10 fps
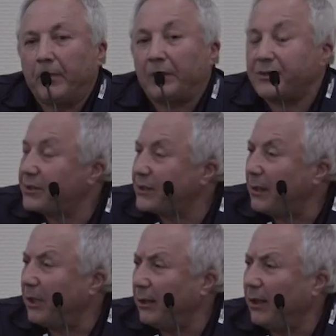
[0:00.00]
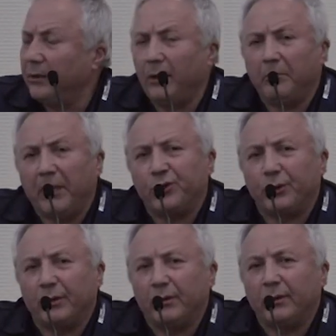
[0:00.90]
As somebody, I think,
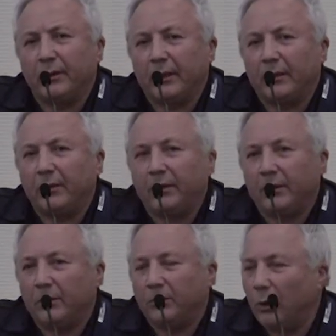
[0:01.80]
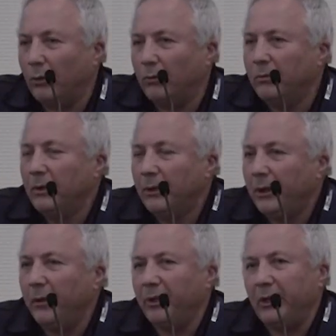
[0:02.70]
mentioned that
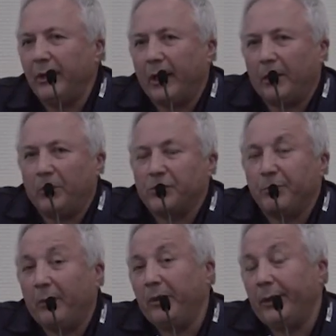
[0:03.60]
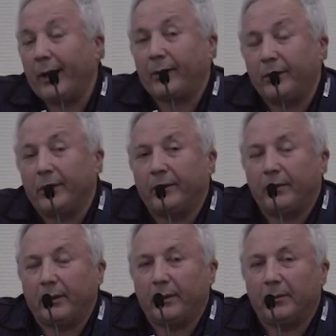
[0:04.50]
low-emitting animals may be reacting
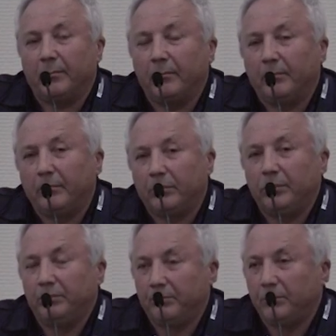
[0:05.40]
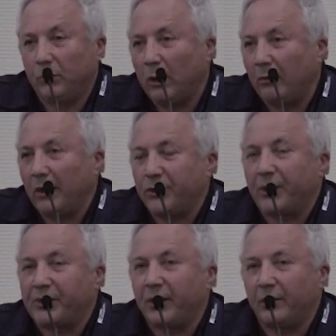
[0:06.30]
to a larger
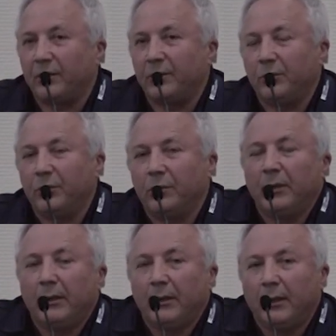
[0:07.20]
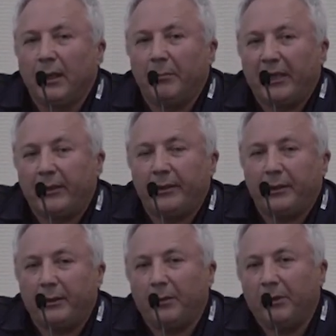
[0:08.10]
extent to
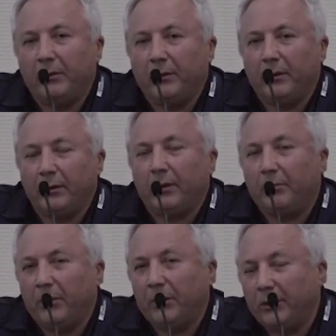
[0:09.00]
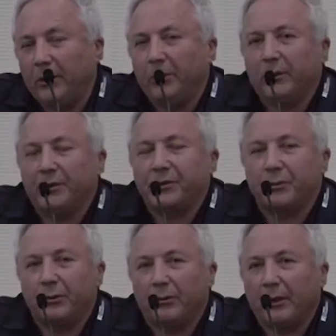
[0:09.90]
methane inhibitors
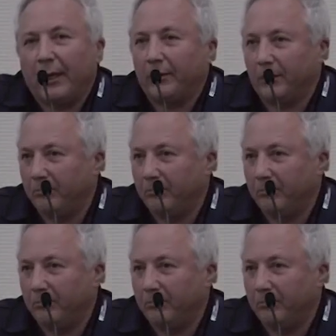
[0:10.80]
or other